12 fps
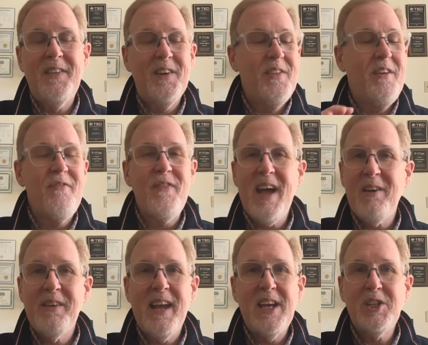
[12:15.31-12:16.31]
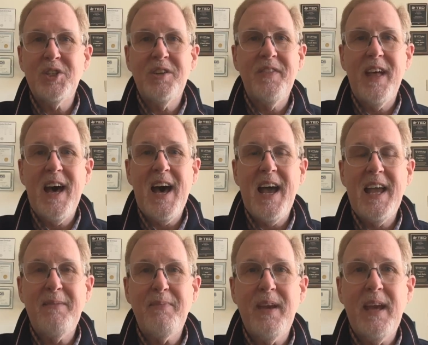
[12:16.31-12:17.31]
They're the foundation of the
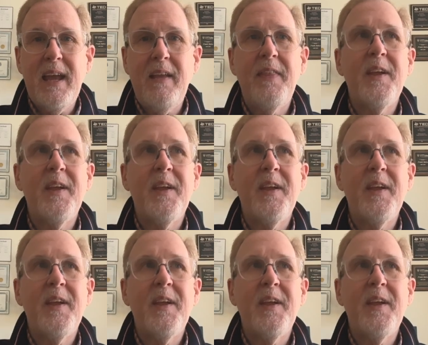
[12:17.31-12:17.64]
IEP.